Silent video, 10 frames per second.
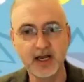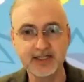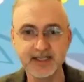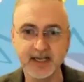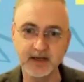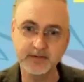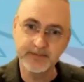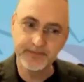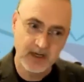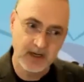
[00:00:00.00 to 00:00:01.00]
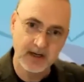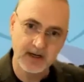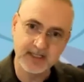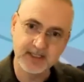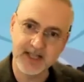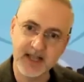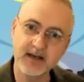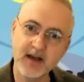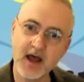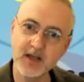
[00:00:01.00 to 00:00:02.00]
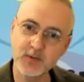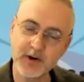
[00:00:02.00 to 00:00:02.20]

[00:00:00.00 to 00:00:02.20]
are saying, let's standardize